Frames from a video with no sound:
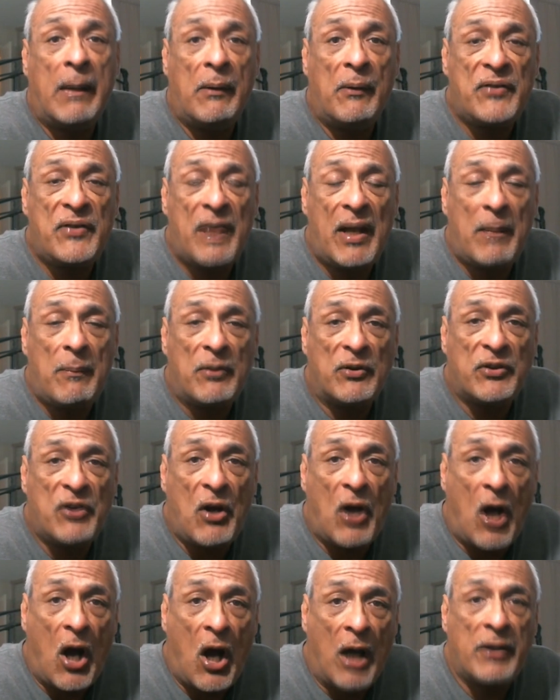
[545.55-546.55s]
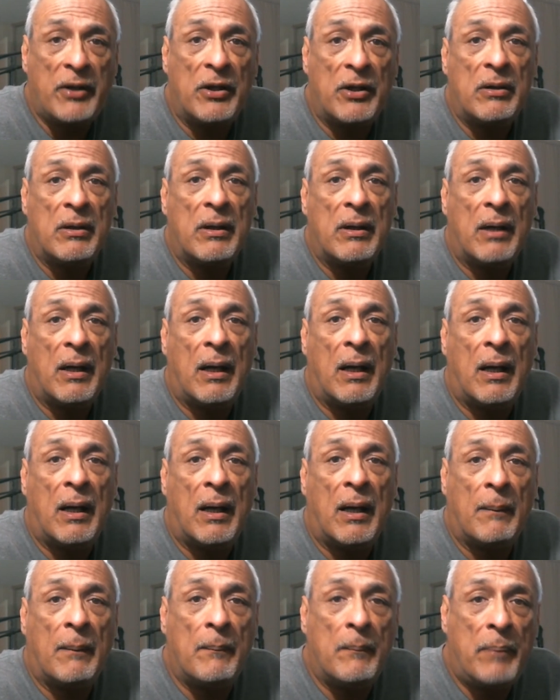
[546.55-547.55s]
he was able to honor
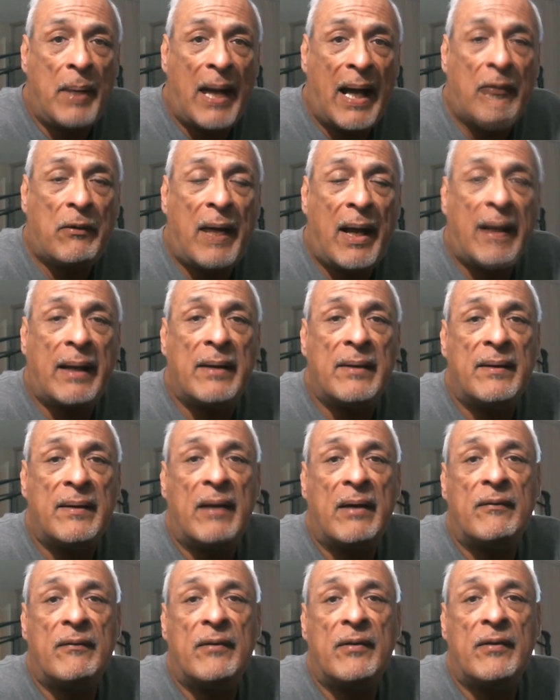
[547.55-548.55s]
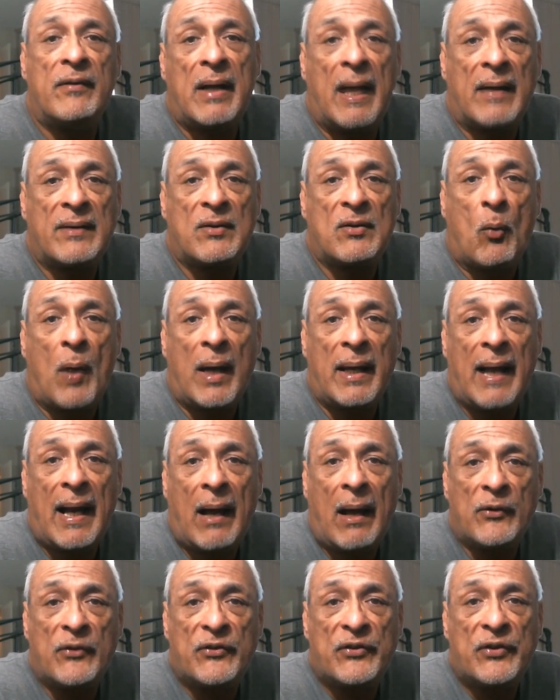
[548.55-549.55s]
Bacharach and David at the
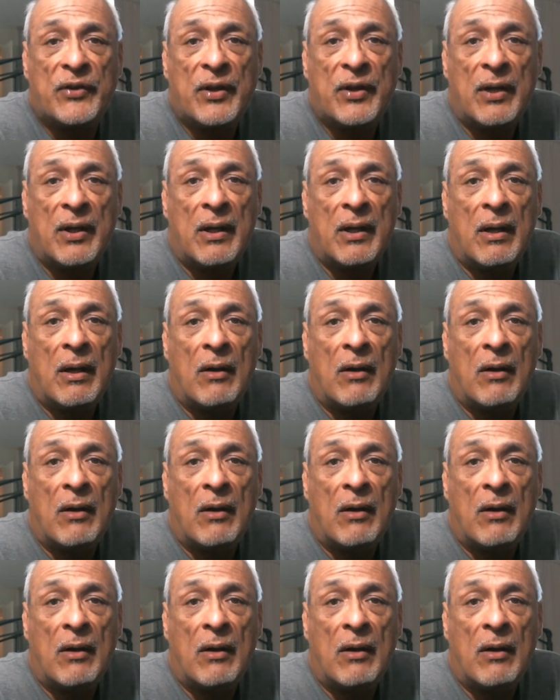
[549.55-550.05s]
White House